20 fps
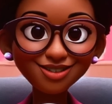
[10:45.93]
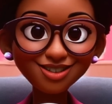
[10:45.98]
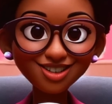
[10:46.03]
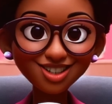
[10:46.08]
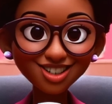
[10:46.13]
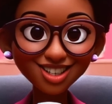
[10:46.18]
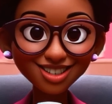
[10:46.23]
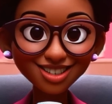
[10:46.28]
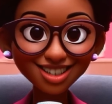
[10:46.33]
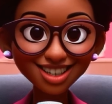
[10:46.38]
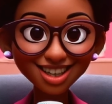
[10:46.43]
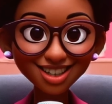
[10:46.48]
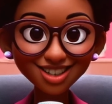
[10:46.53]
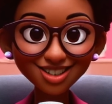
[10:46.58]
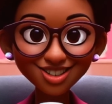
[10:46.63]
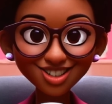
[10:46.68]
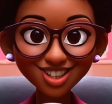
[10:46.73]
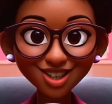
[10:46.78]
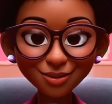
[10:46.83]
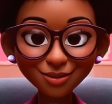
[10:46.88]
She is like a
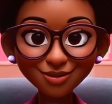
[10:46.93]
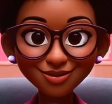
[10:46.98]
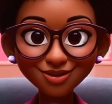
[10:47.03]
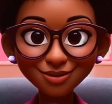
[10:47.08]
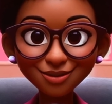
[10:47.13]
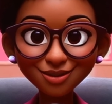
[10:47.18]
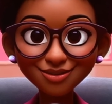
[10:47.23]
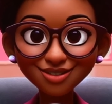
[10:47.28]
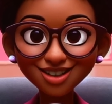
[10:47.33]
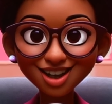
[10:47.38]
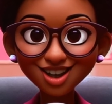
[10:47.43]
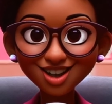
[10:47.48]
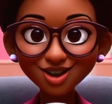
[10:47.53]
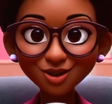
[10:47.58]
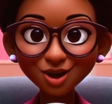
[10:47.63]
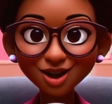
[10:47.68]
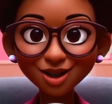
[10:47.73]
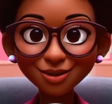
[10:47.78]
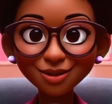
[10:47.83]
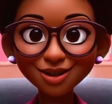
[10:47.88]
ship from a
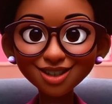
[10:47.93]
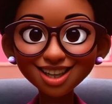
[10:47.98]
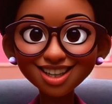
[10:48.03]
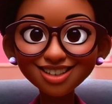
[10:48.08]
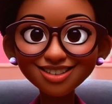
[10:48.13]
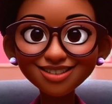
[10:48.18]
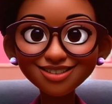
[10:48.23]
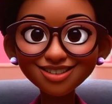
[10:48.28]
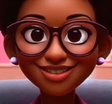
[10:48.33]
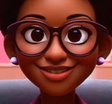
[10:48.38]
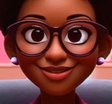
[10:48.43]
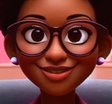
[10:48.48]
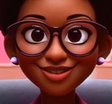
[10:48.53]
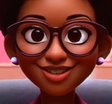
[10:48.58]
faraway place.